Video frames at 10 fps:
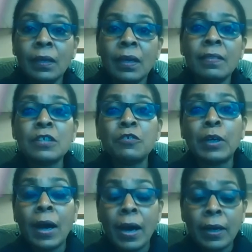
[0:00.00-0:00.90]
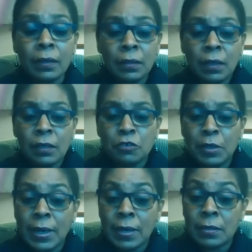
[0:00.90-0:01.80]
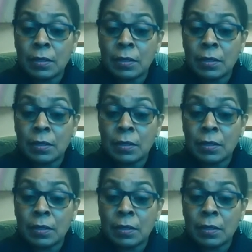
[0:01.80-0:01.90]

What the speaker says: In this regard, Trinidad and